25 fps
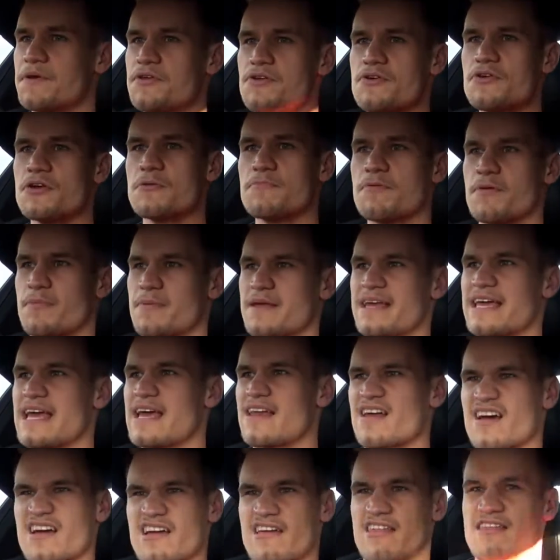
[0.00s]
But you could probably get
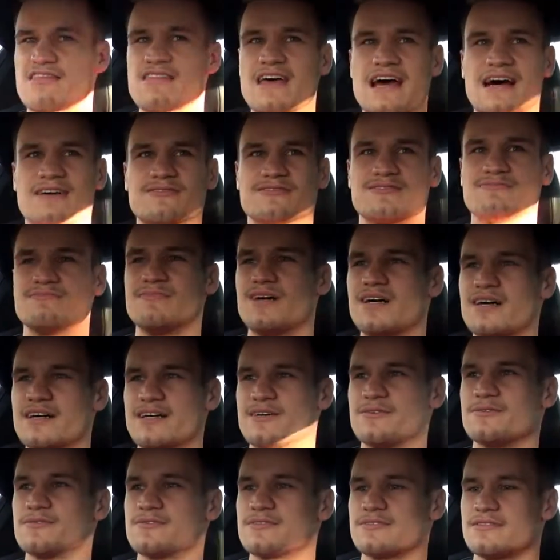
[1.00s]
like 1,000
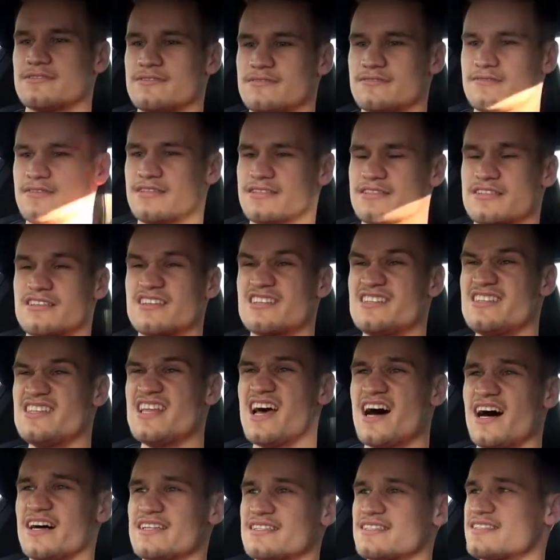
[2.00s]
miles. It's
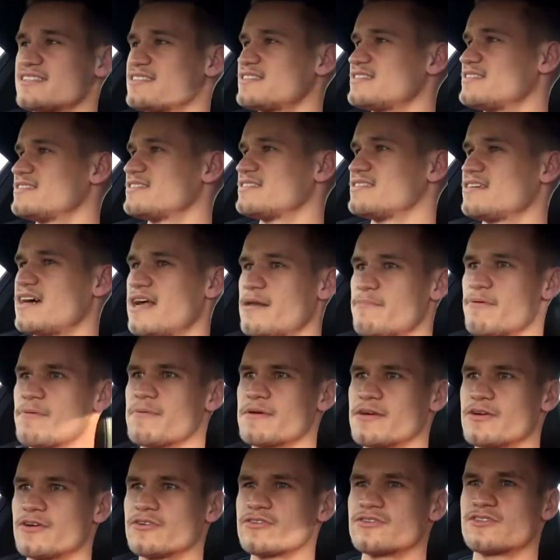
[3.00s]
nuts. It'll
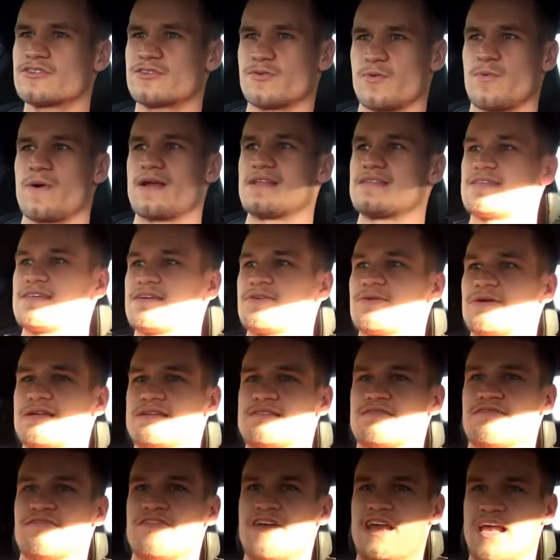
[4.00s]
probably cost 20 quid
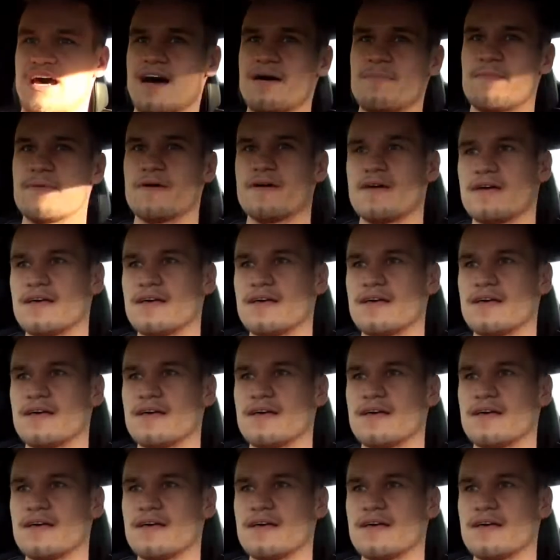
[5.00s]
to fill up.